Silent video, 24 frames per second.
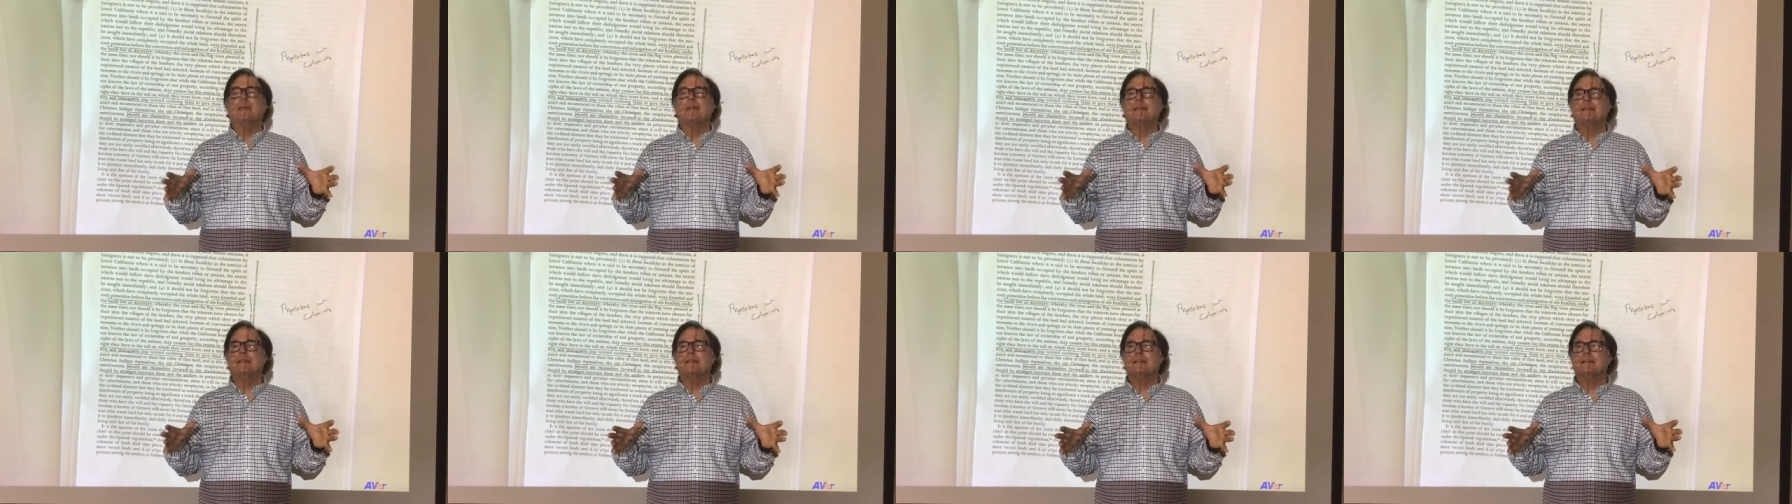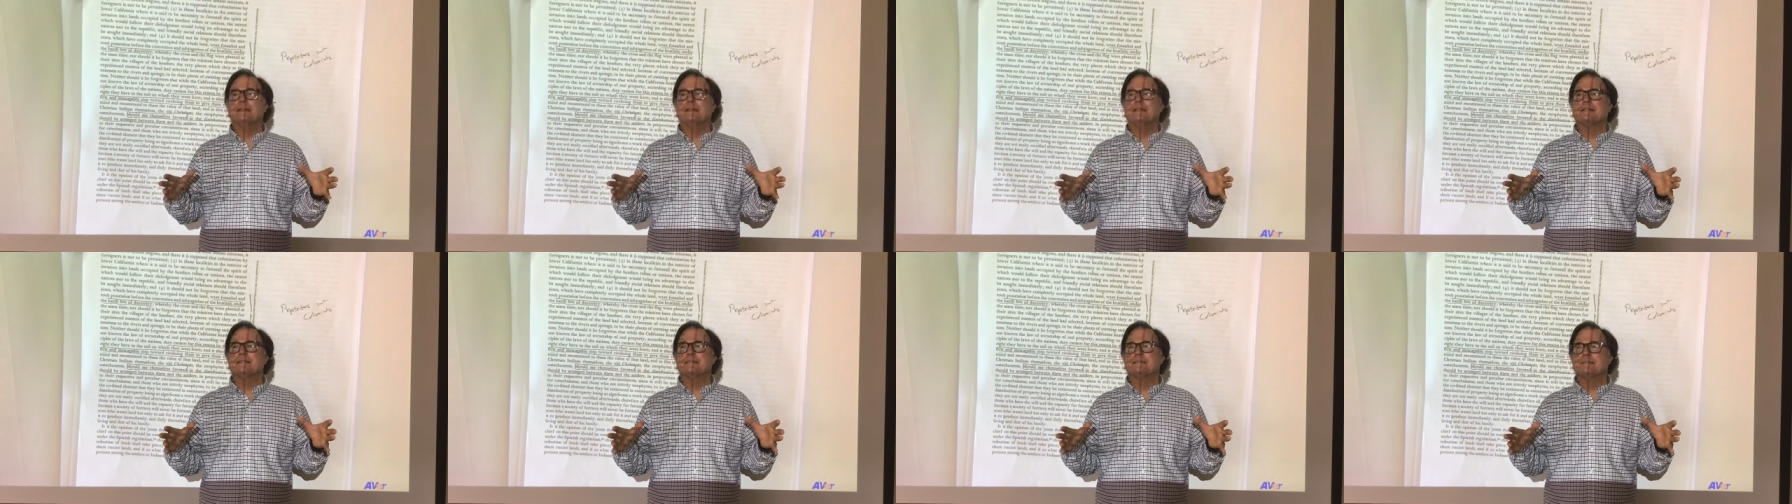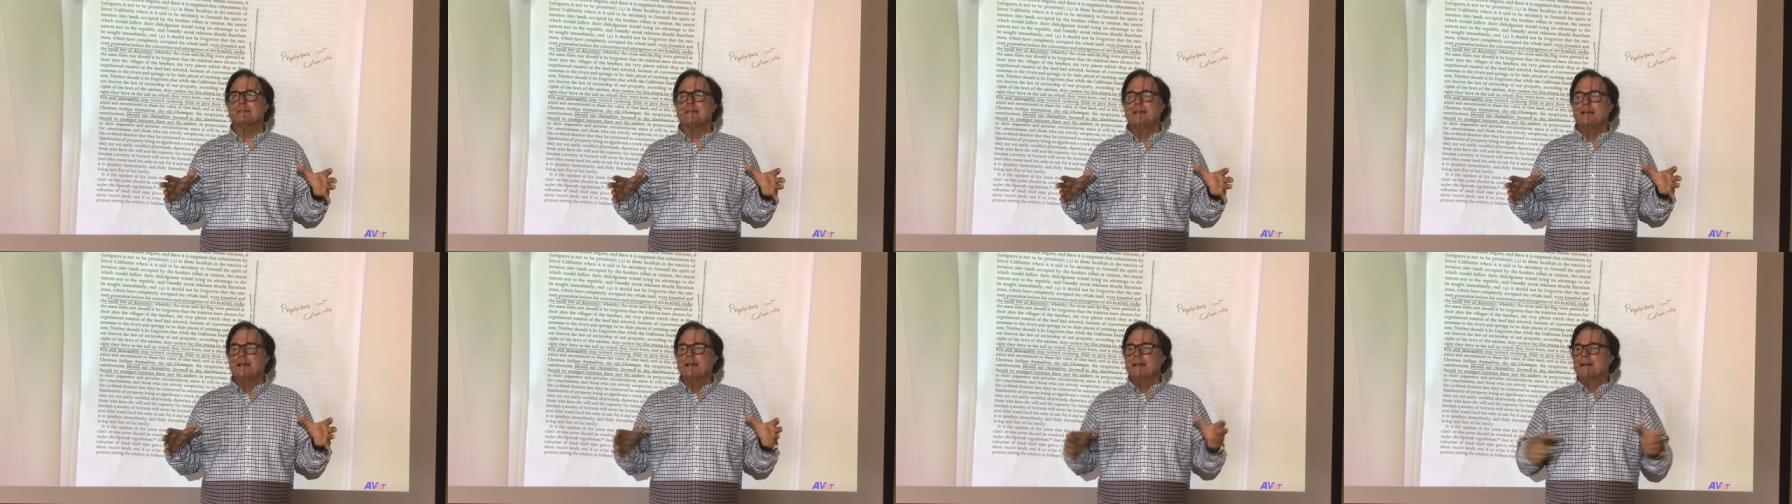Indians
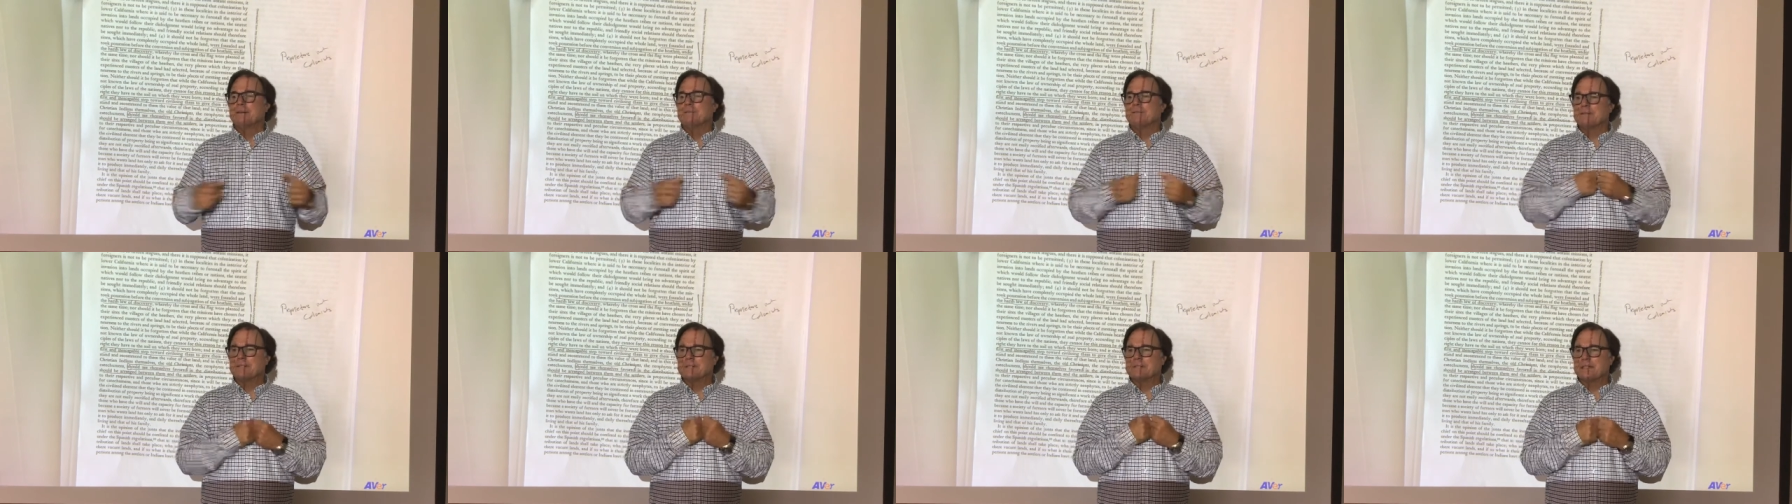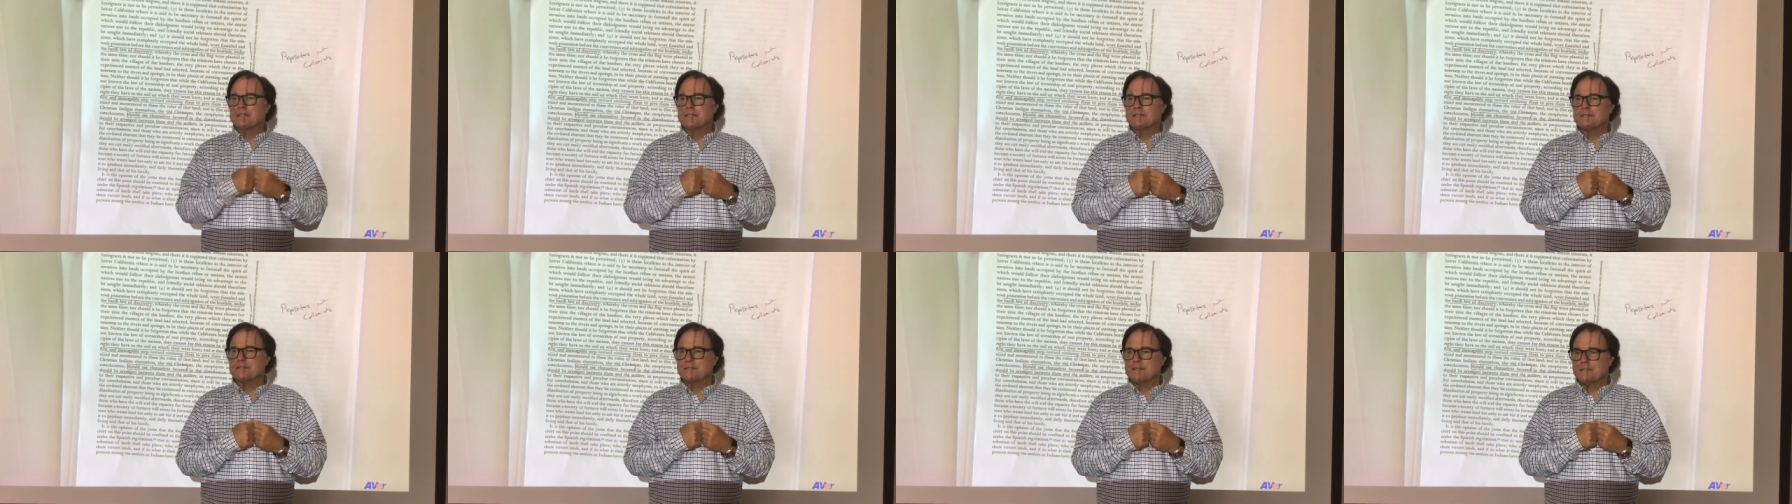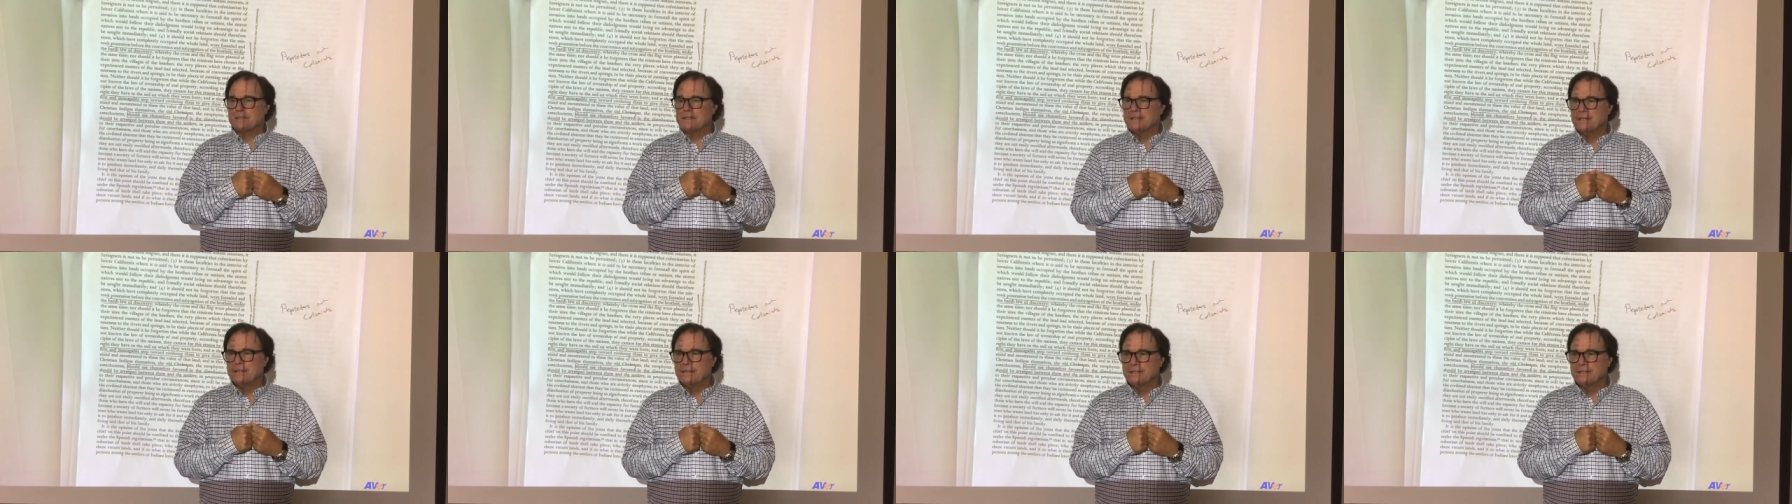were just,